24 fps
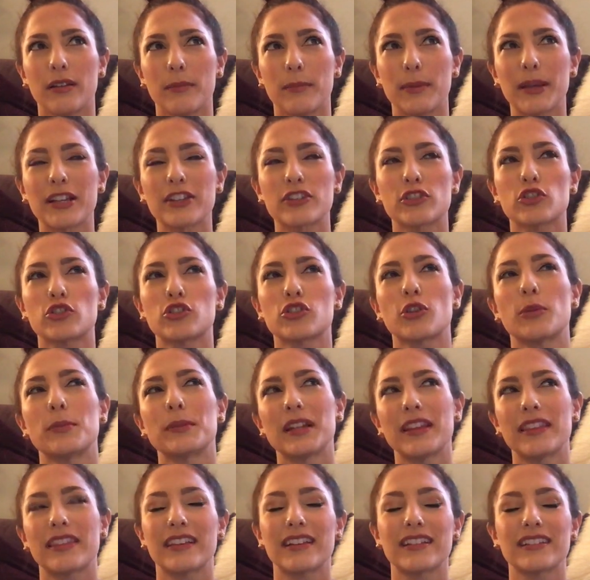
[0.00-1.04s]
because there's so
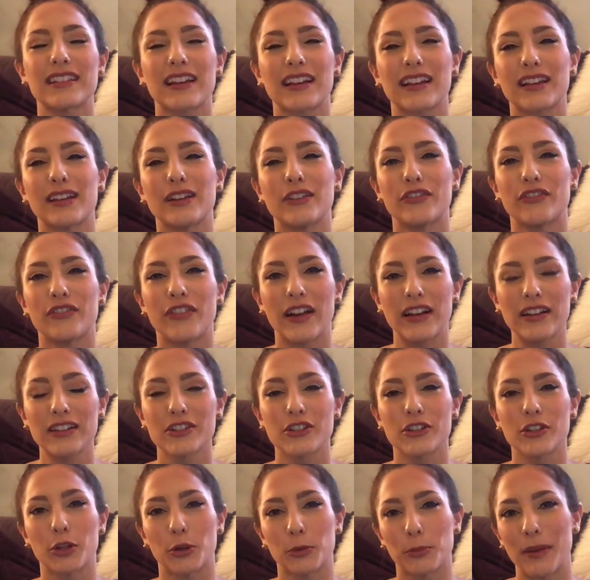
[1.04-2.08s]
many things that can
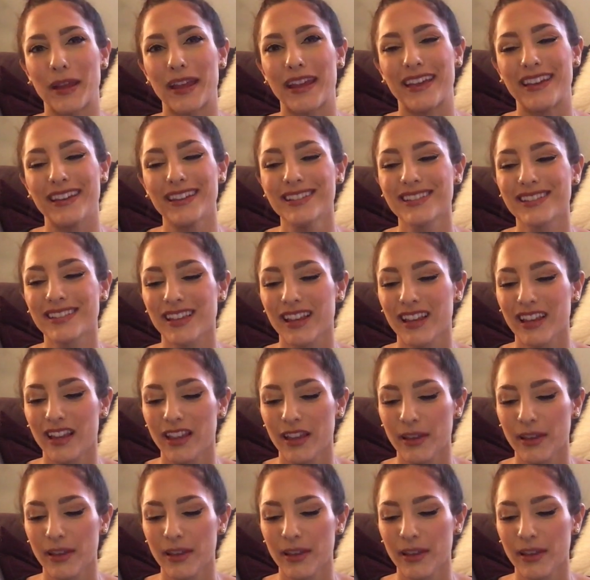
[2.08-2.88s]
affect your pace.